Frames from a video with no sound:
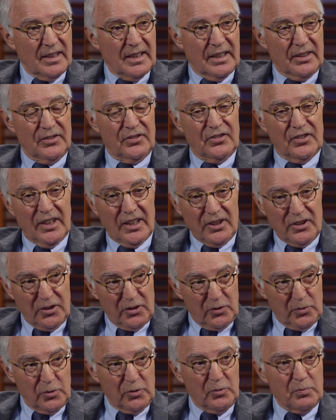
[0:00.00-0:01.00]
and
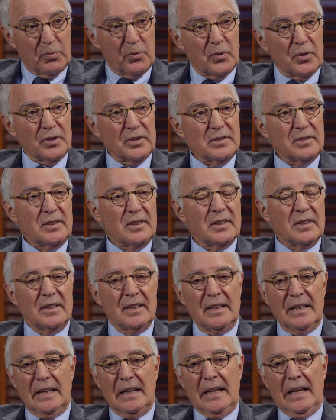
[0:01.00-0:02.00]
SAGES was born,
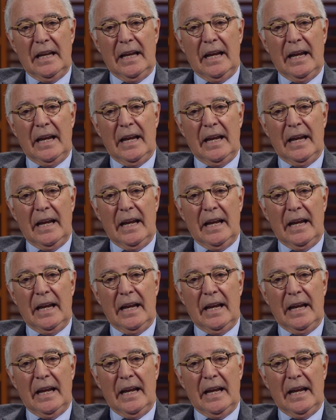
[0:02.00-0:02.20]
mm.